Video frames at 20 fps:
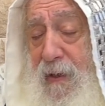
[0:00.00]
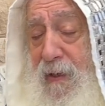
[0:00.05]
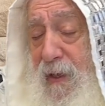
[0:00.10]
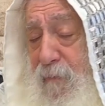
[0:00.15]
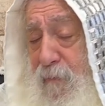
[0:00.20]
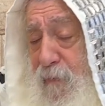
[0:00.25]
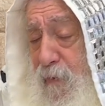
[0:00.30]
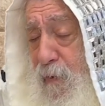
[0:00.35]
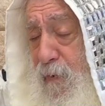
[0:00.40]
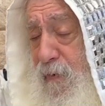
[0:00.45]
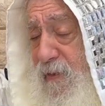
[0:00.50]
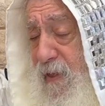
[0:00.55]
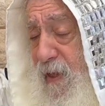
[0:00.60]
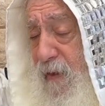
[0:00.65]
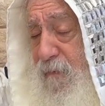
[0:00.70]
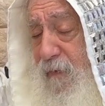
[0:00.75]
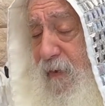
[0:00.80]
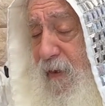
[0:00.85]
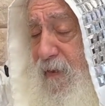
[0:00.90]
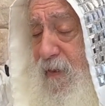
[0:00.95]
even
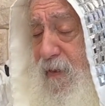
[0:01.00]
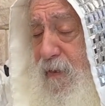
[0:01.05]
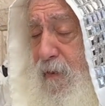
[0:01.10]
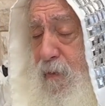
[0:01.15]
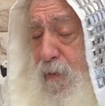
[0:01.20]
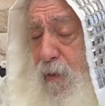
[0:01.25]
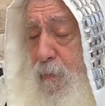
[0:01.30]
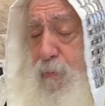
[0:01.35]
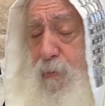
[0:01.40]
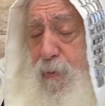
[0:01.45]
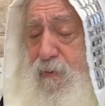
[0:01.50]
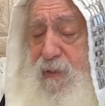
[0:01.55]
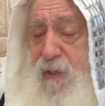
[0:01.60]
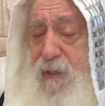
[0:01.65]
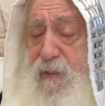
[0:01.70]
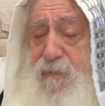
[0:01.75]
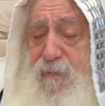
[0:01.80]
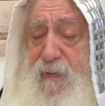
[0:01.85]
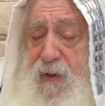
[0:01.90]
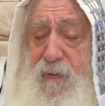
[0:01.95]
Yosef, he didn't come to see
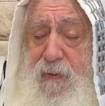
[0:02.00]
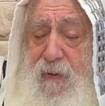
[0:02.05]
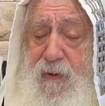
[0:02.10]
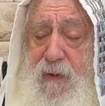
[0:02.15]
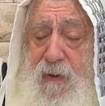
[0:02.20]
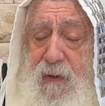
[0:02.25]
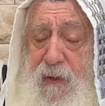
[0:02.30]
his father.